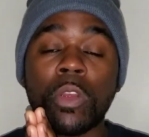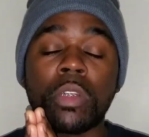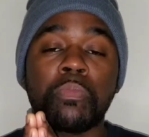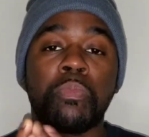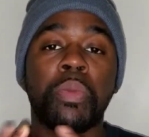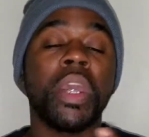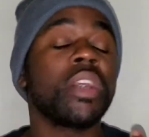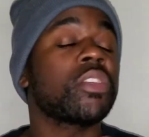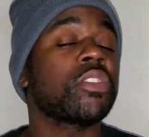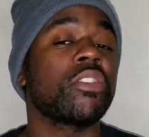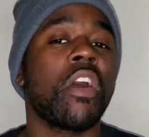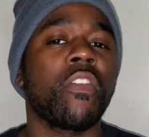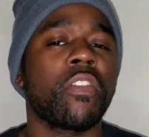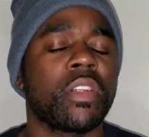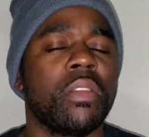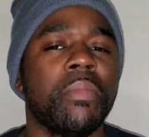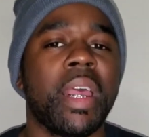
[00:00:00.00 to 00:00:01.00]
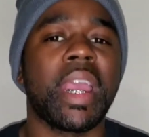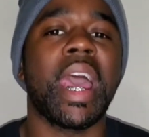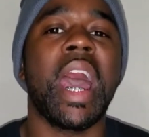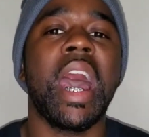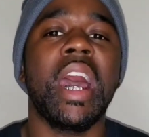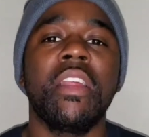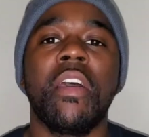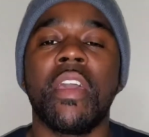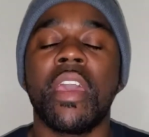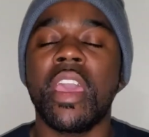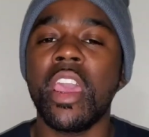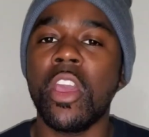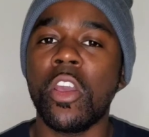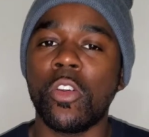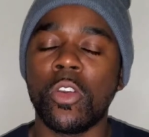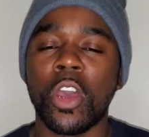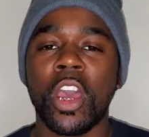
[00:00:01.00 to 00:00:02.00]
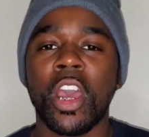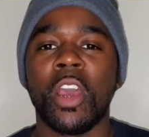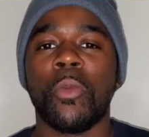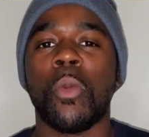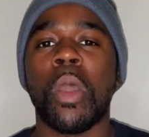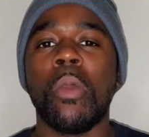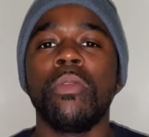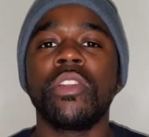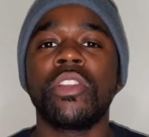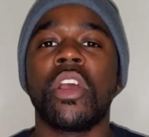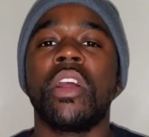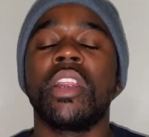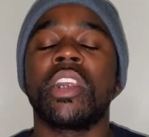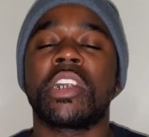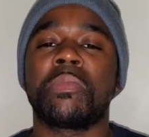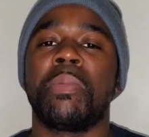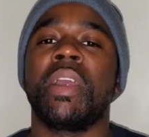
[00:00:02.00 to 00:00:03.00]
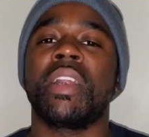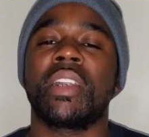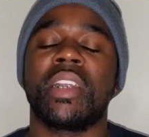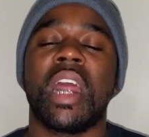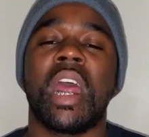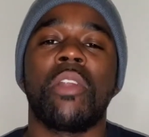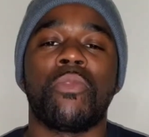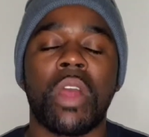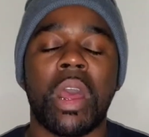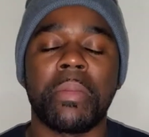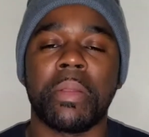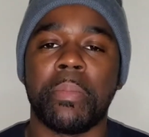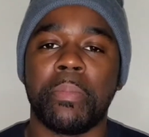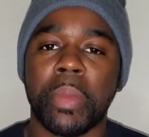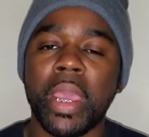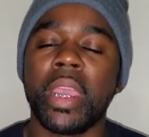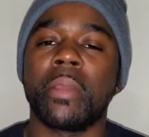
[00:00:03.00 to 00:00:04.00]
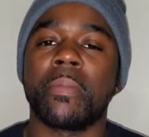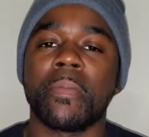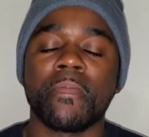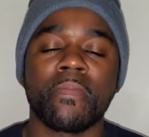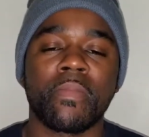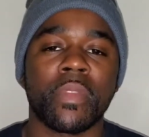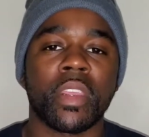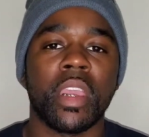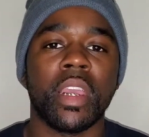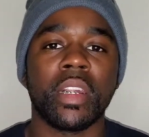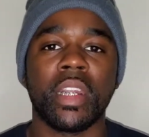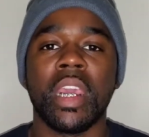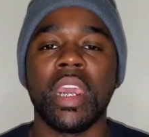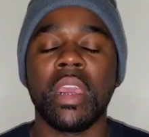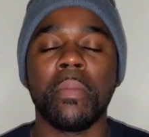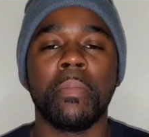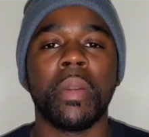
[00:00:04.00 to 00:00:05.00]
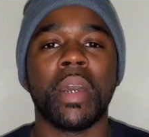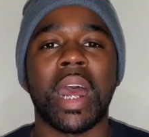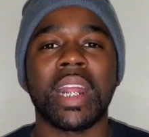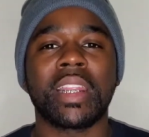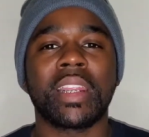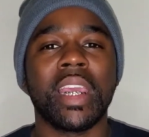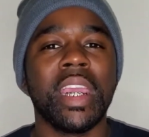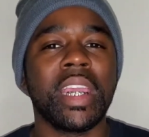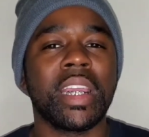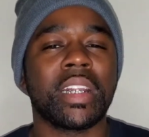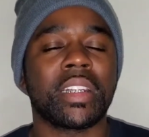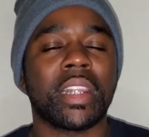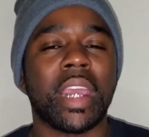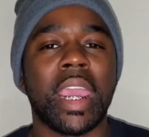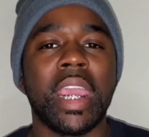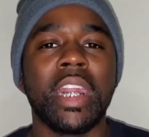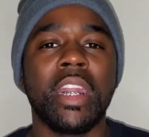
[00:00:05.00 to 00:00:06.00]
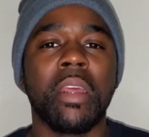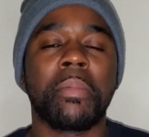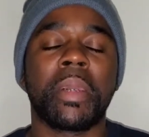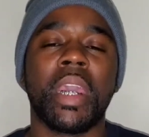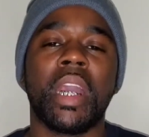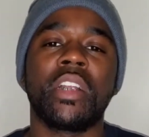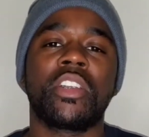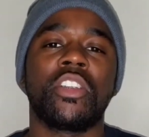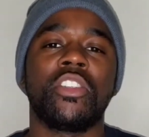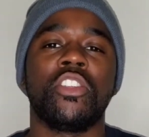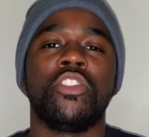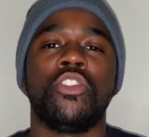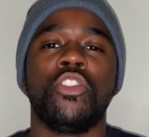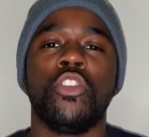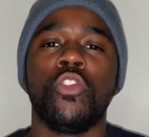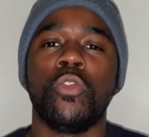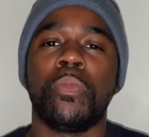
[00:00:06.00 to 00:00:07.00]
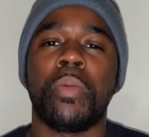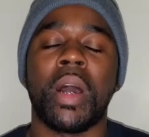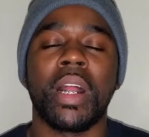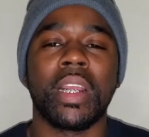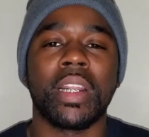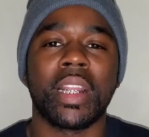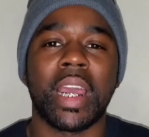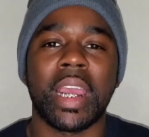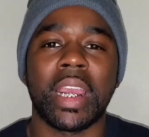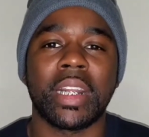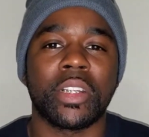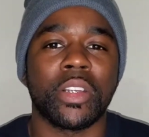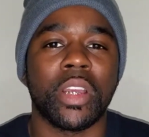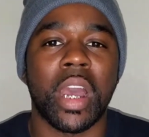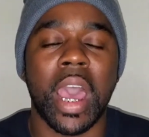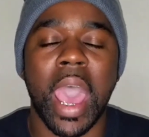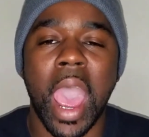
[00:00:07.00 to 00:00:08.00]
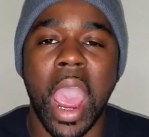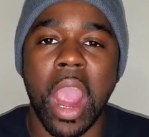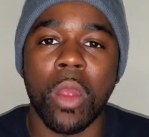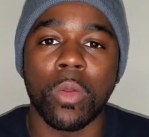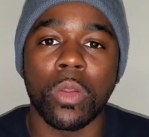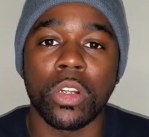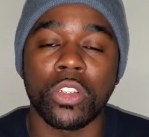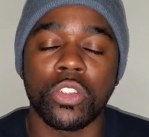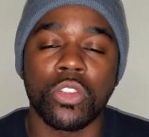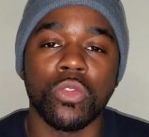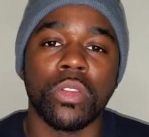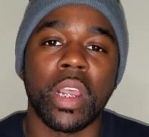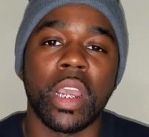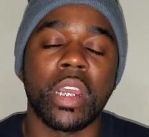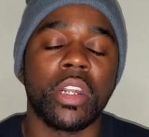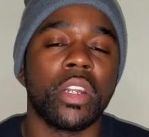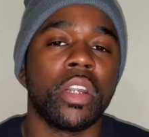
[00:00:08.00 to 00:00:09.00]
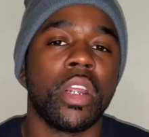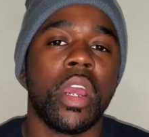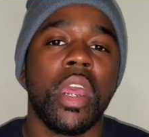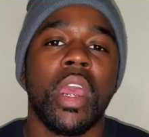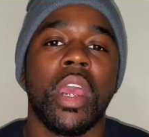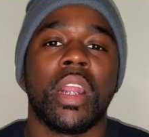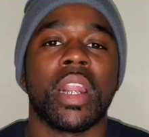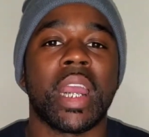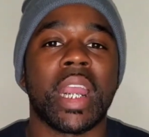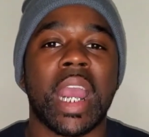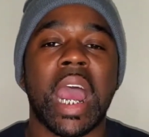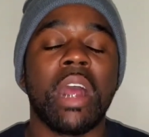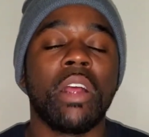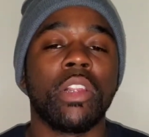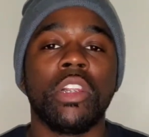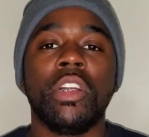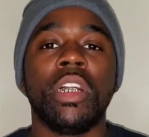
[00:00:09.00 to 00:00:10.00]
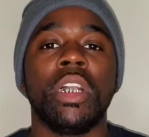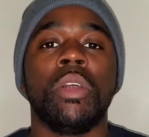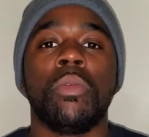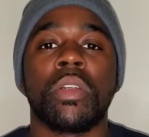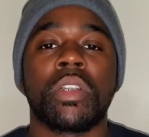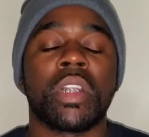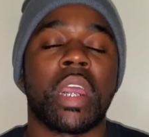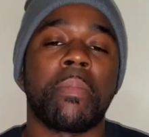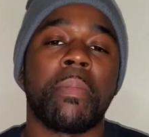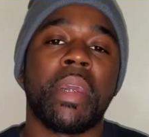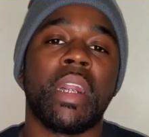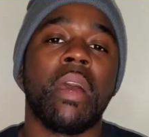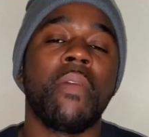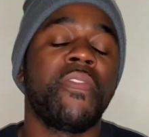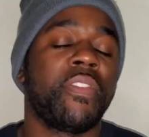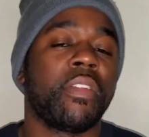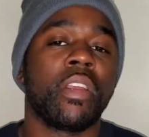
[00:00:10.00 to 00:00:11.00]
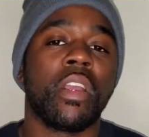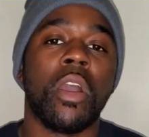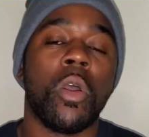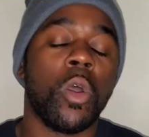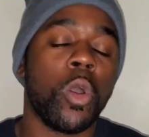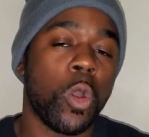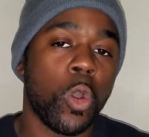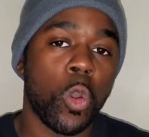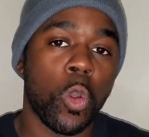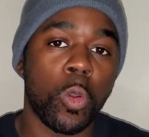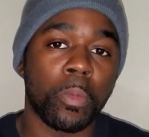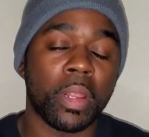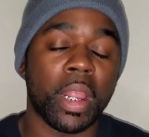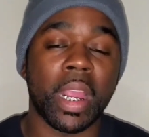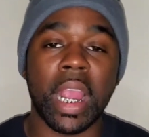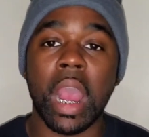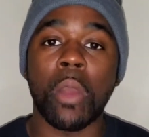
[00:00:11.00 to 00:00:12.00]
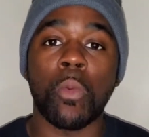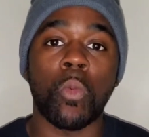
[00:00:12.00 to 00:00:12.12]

pissed off, because I'm like, how the hell, why would y'all expect that I robbed a bank? And then, but I think they end up catching the dude probably like an hour or two later. Like, I literally was like, man, I'm finna go home. Like, I